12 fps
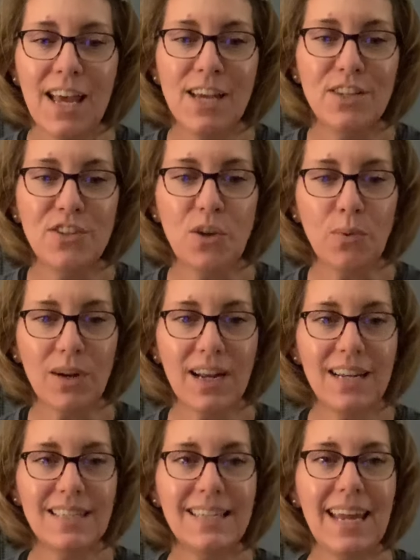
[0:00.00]
So we're going
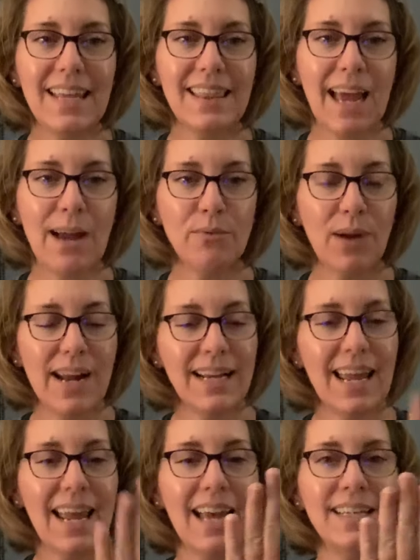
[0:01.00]
to take that right
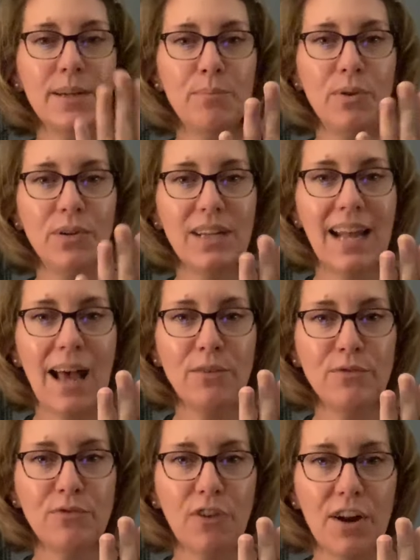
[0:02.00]
hand and put it out in
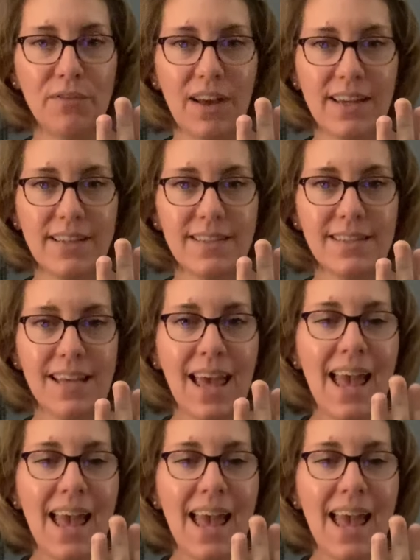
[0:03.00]
front of us,